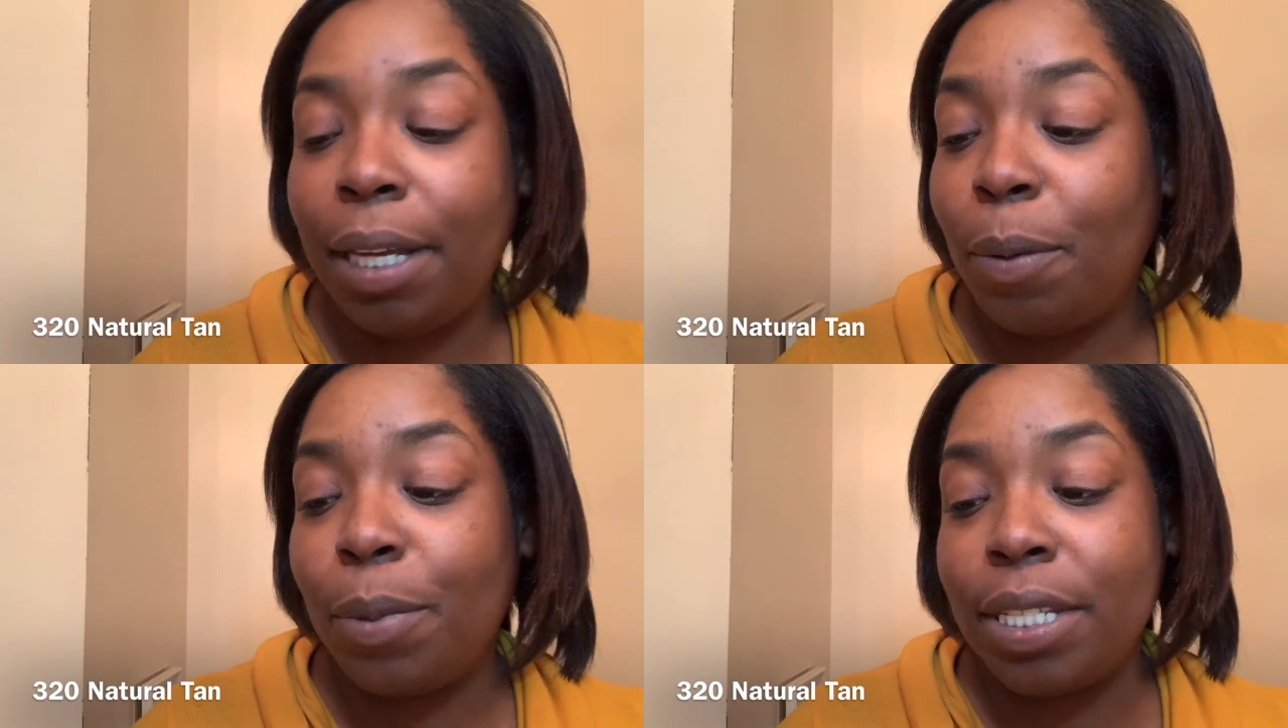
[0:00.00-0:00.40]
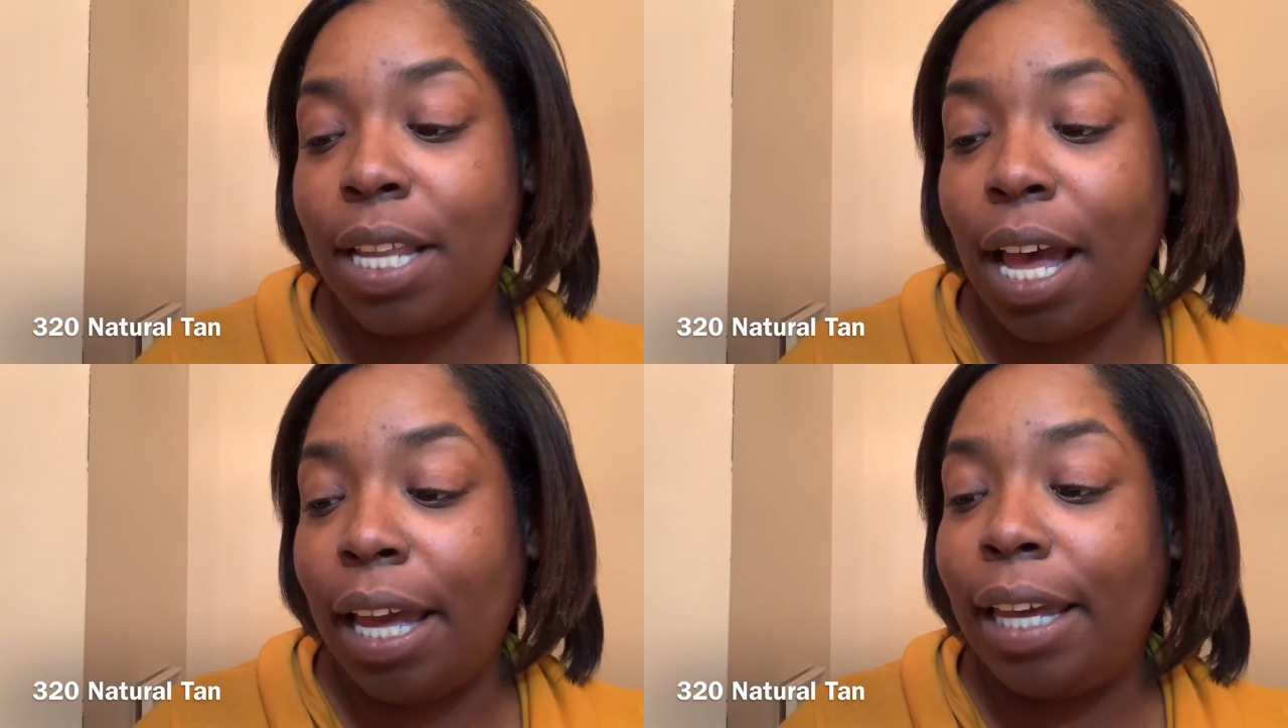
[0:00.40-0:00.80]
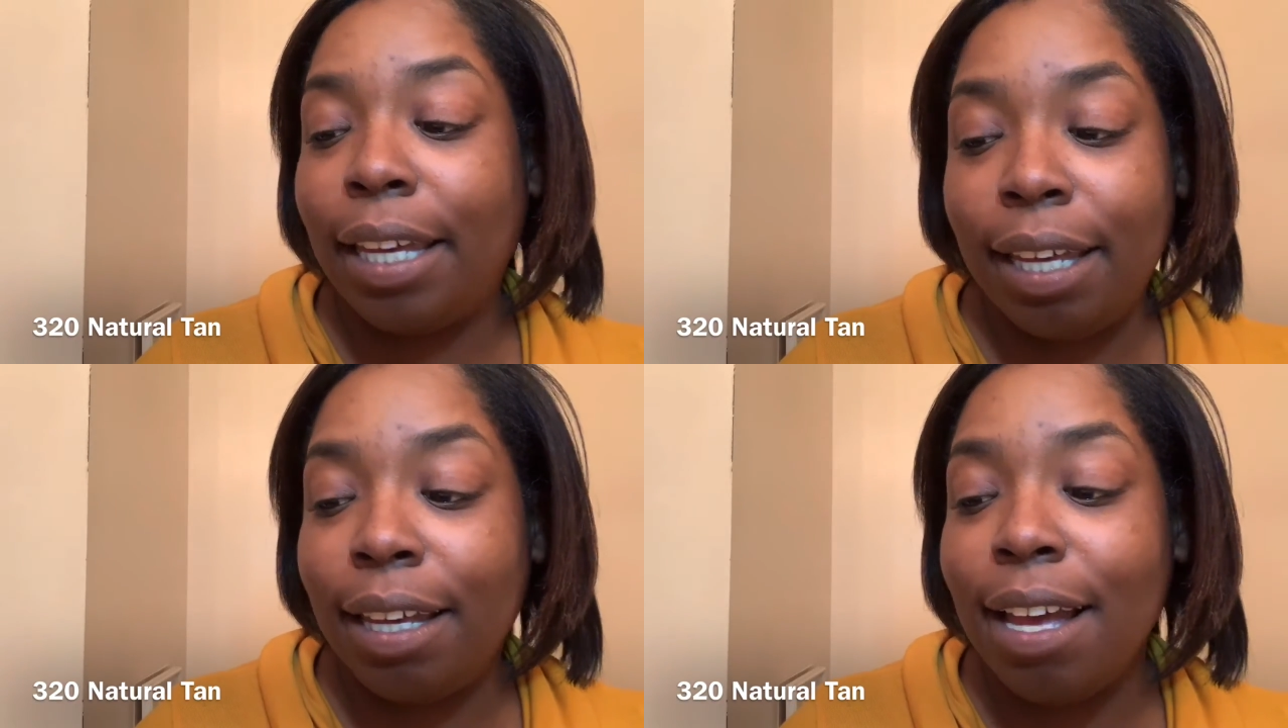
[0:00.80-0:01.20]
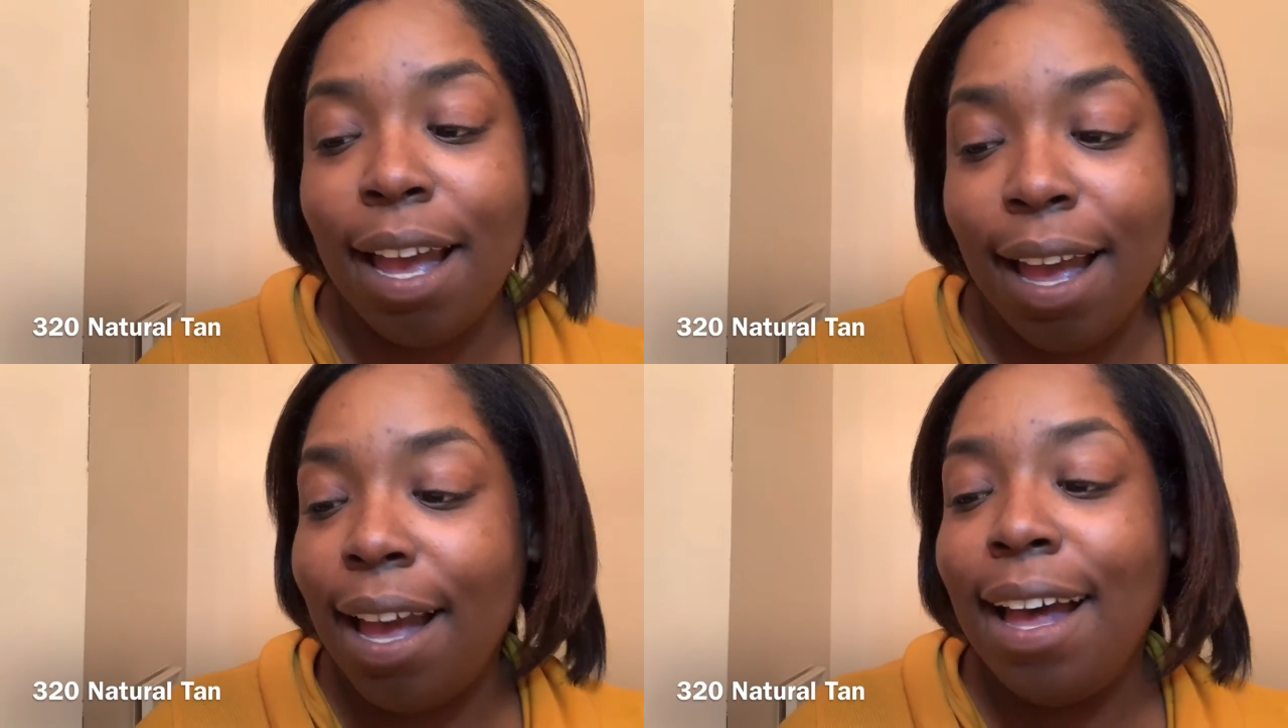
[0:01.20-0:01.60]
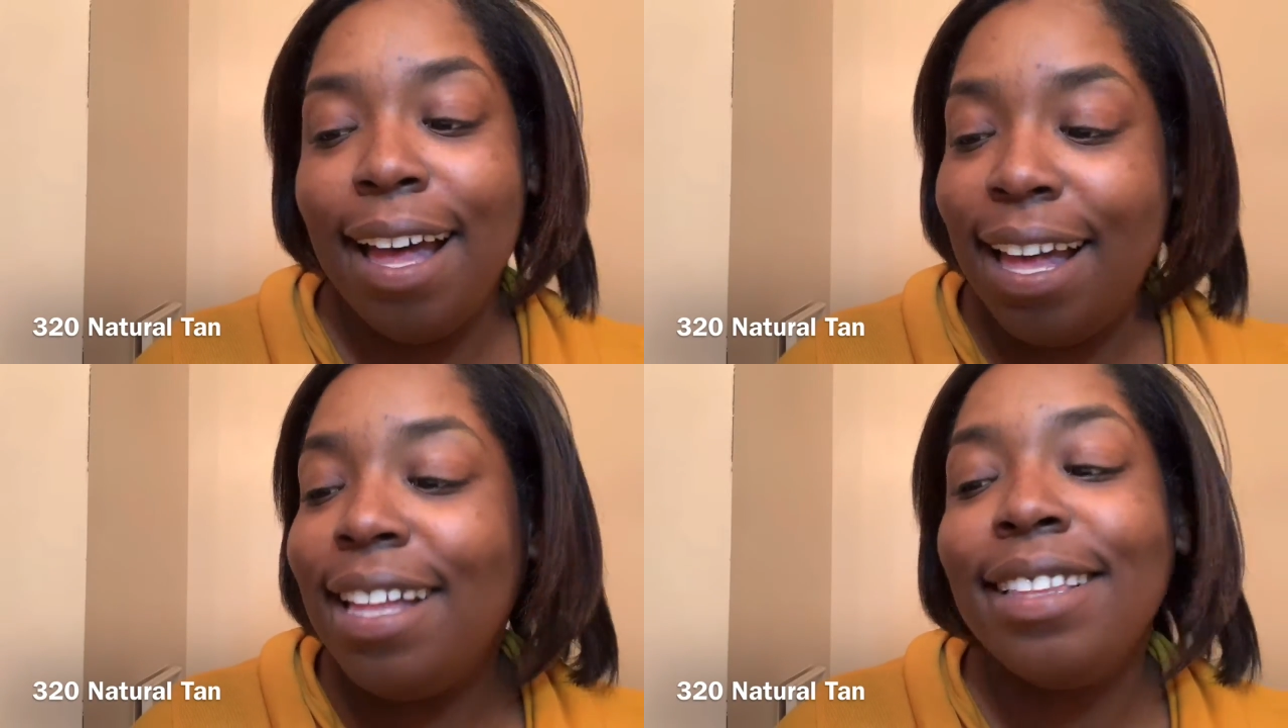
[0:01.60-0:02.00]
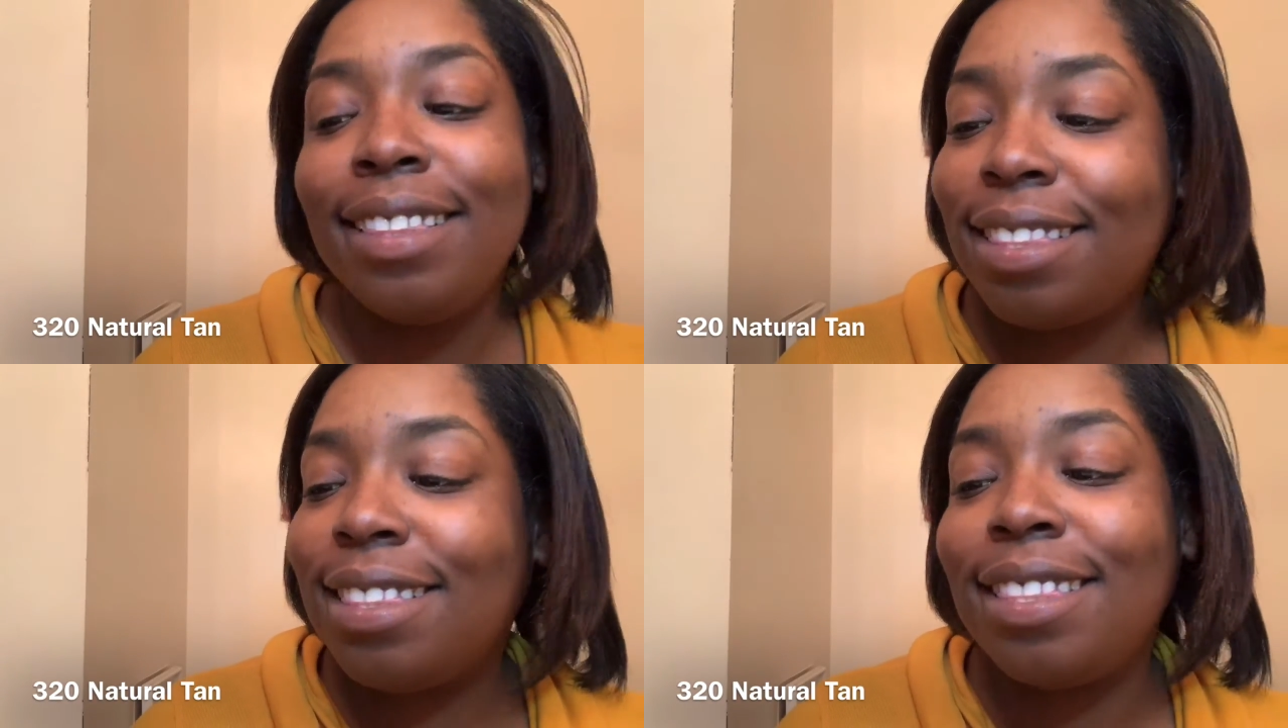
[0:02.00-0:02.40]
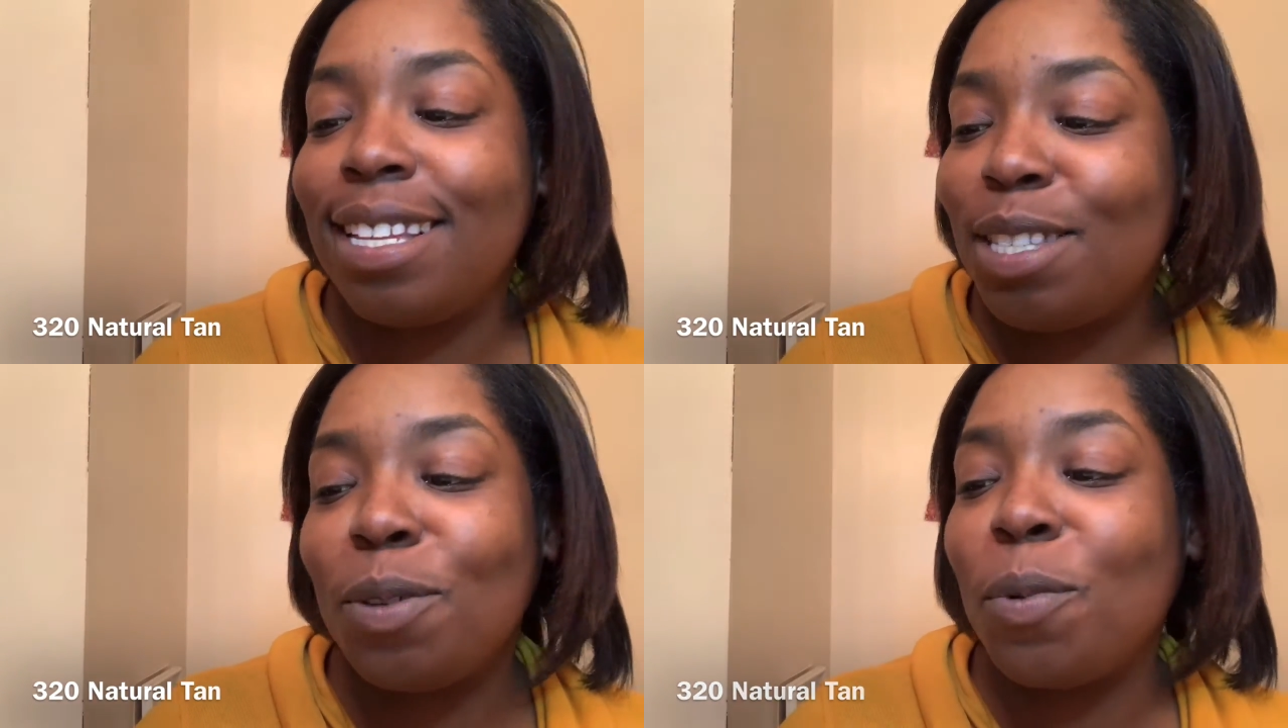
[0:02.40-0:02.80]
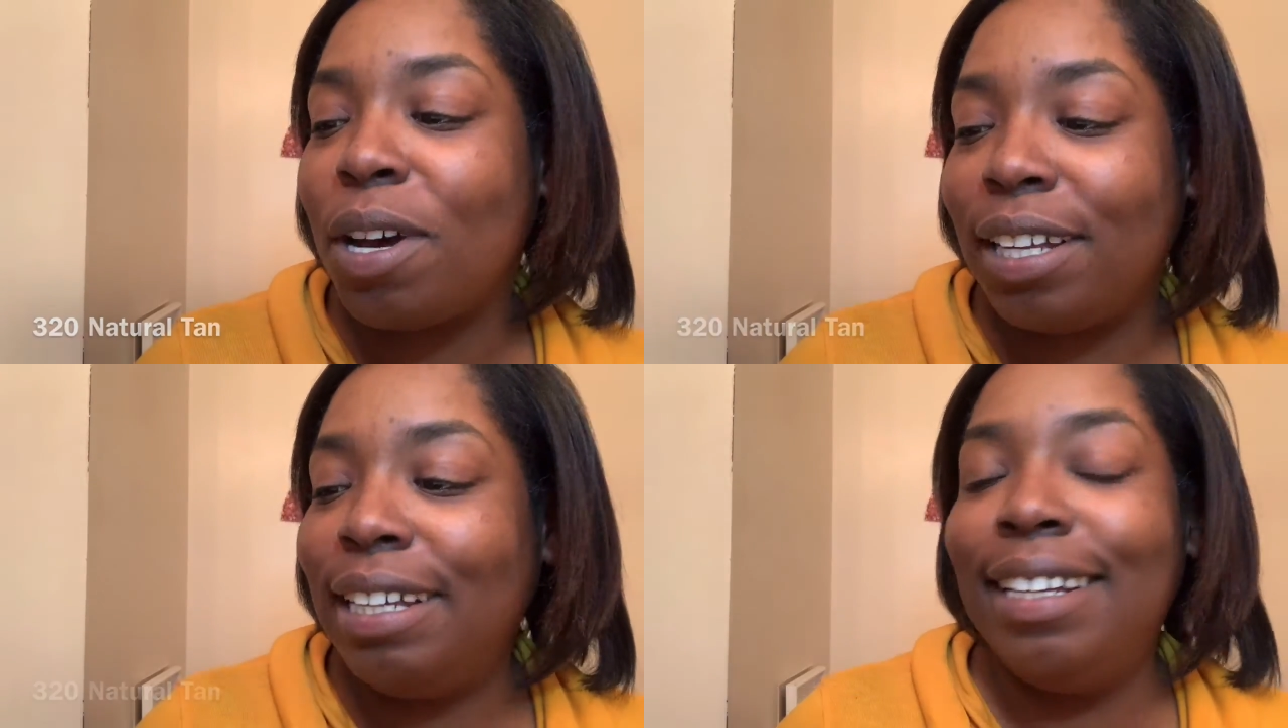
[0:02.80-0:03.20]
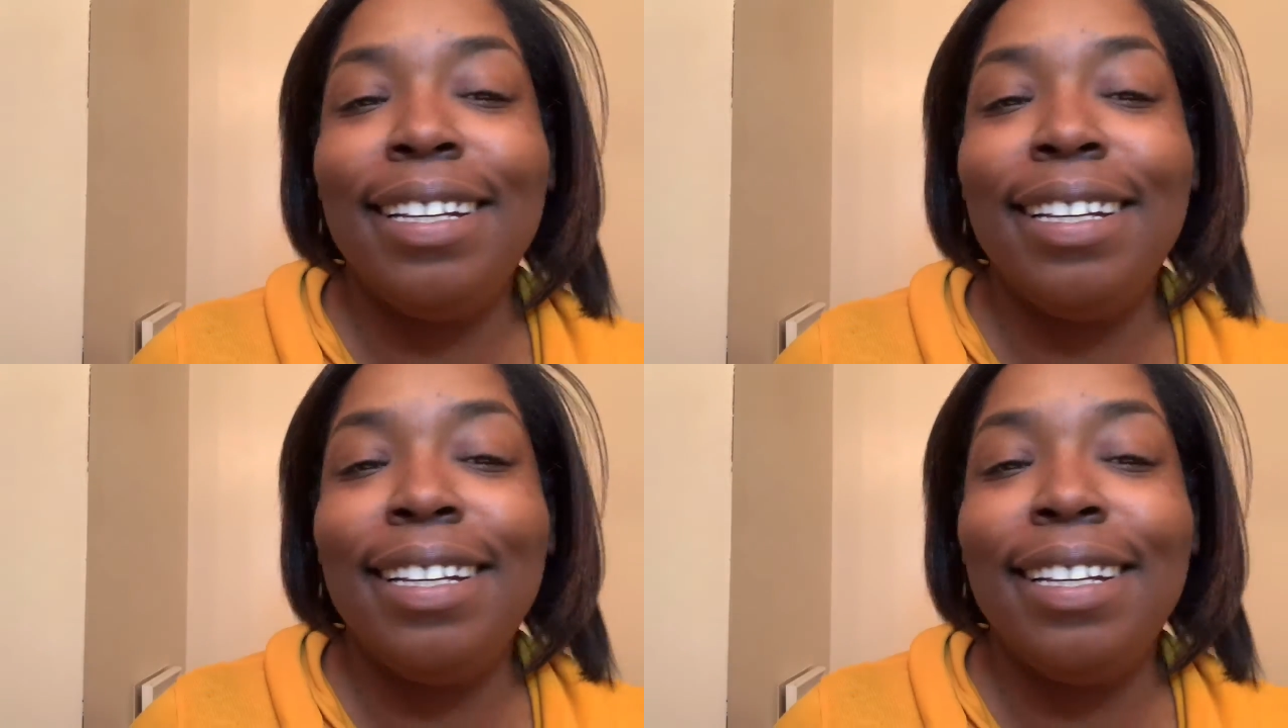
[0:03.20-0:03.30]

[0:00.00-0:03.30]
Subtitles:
and was like, this the one.